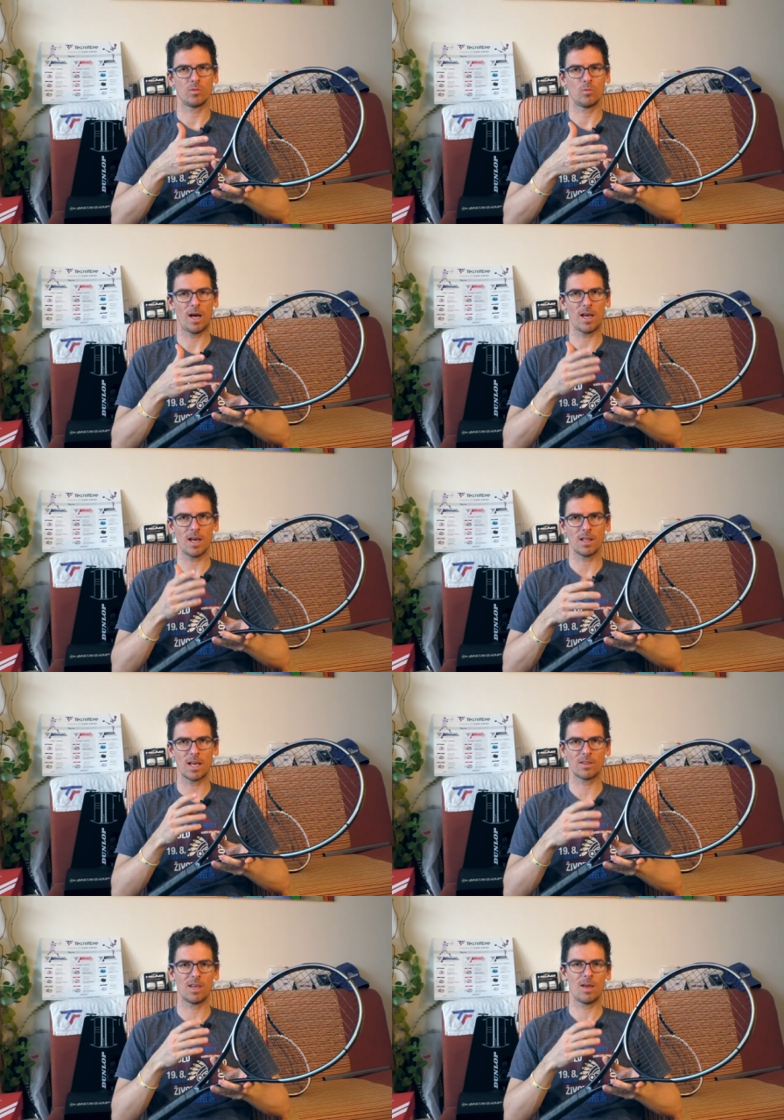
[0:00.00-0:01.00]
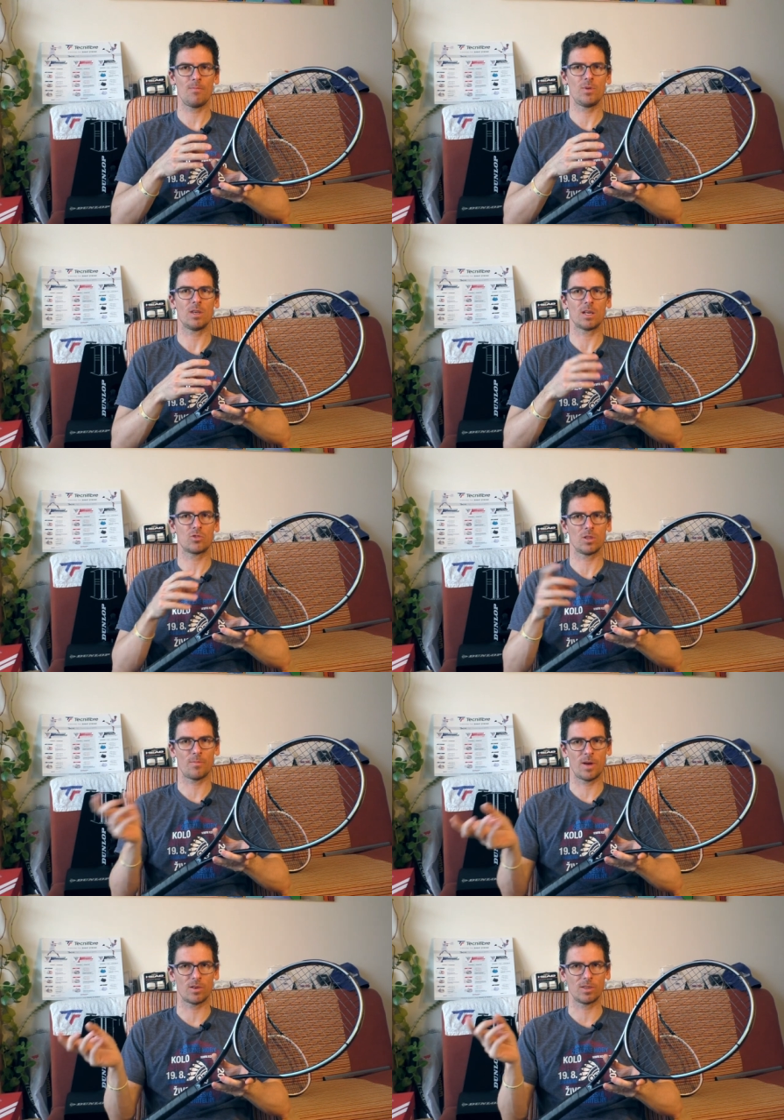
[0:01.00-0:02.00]
Why I like the MP actually
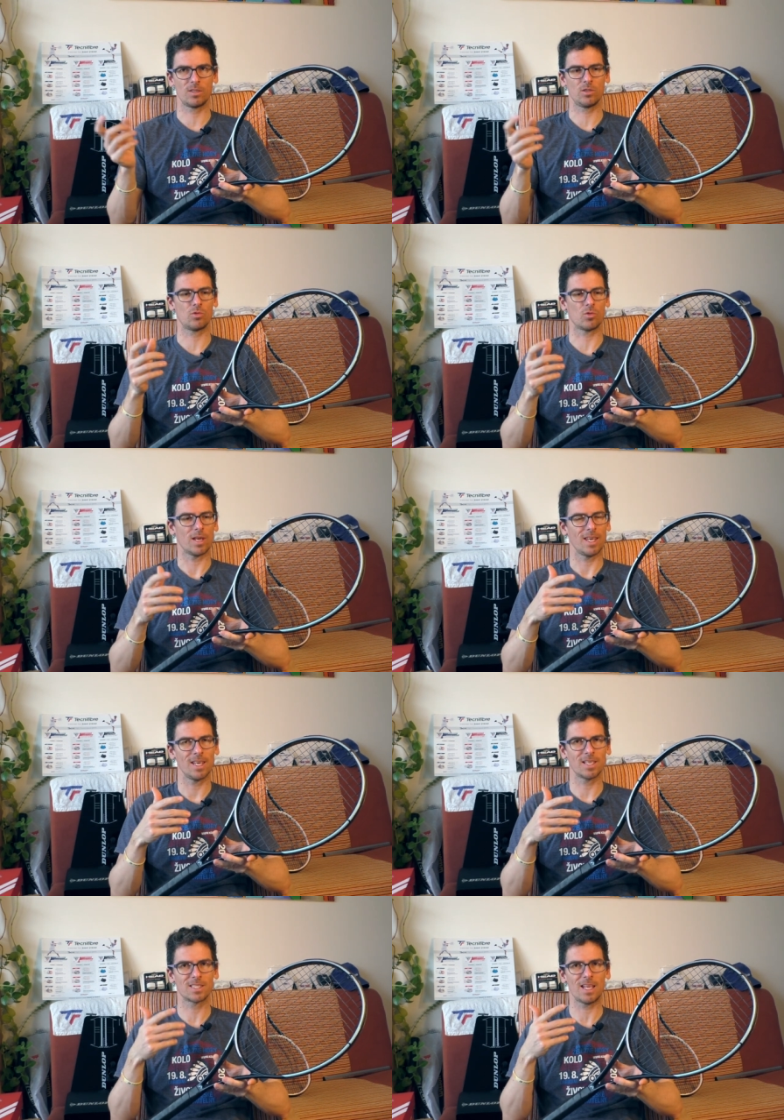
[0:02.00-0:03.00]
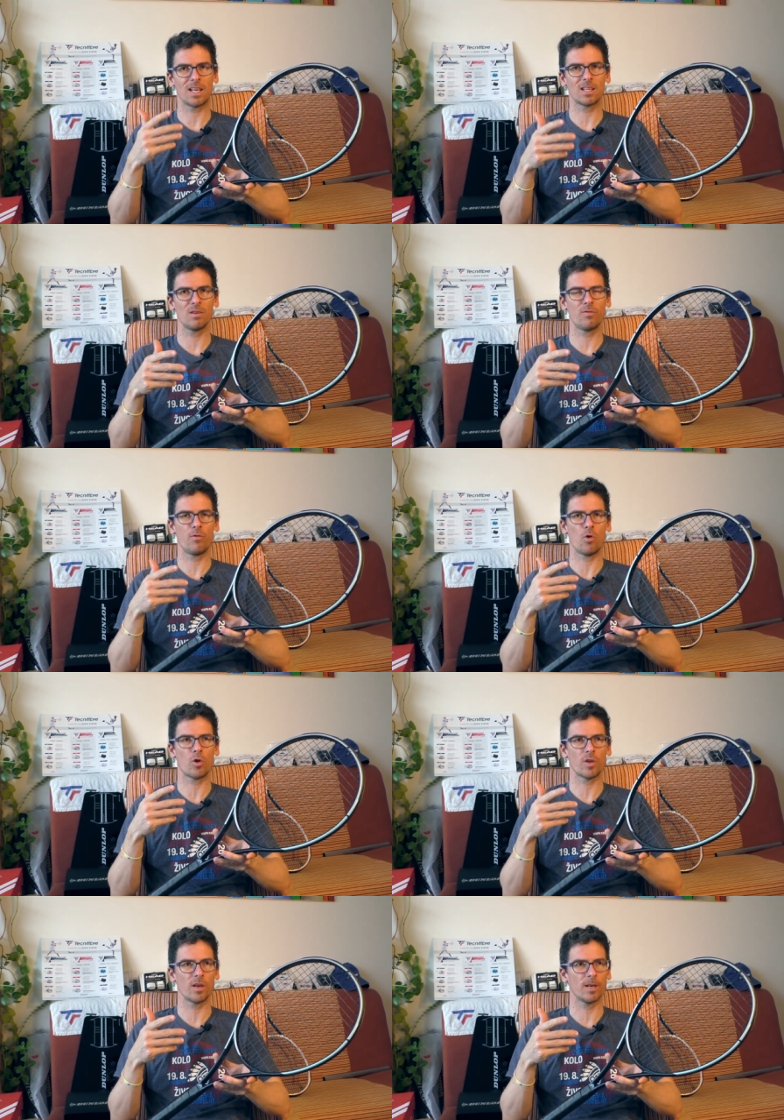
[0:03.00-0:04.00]
better than the tour. Exactly
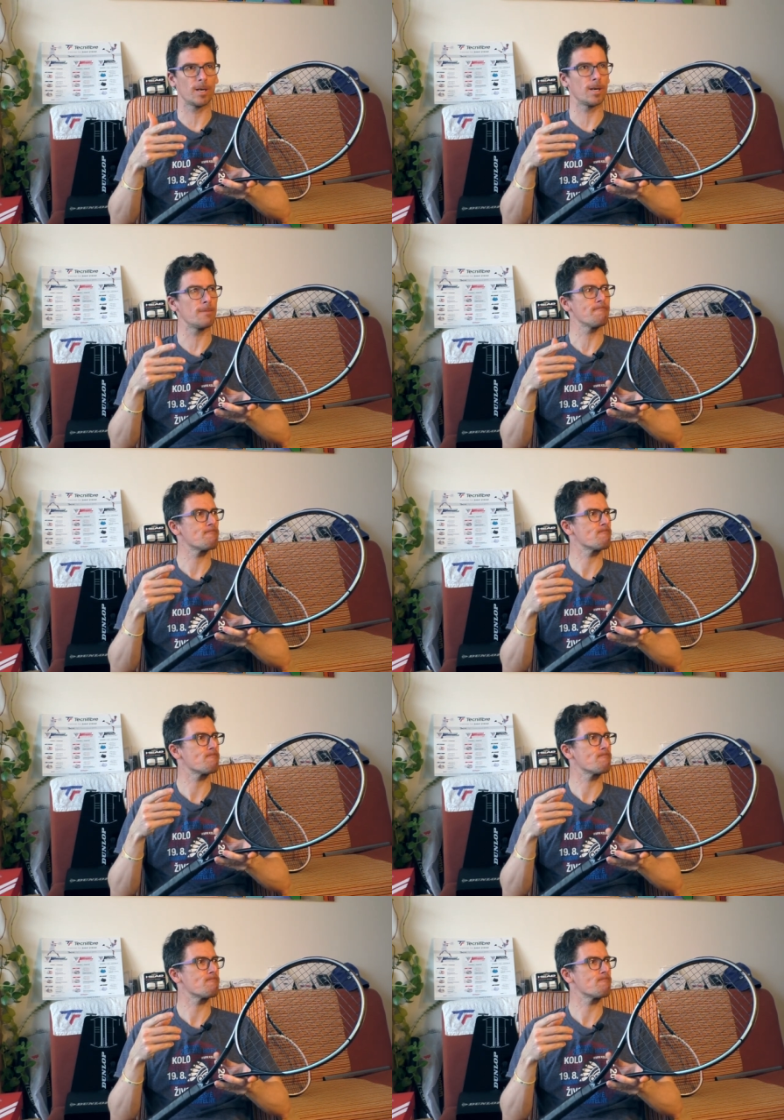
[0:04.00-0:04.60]
for the